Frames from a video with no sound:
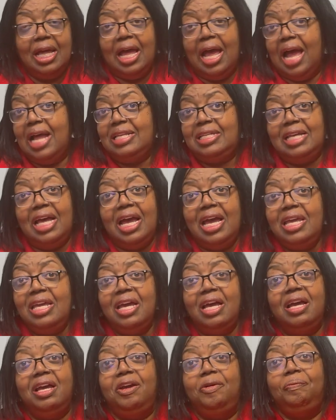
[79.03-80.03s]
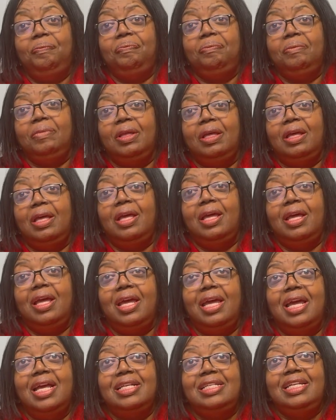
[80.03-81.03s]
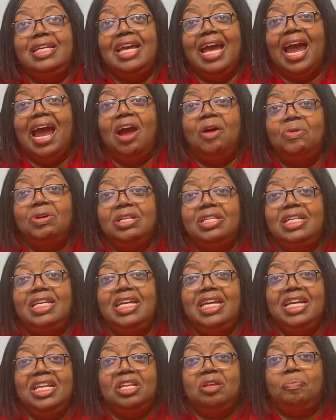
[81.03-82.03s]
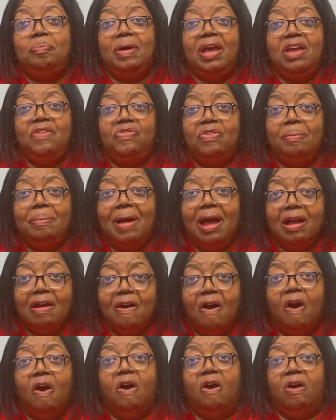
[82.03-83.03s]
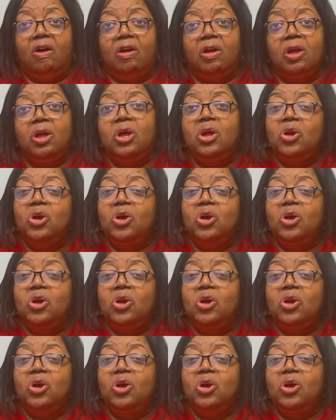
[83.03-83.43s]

I tell you, it's guaranteed to pay for my car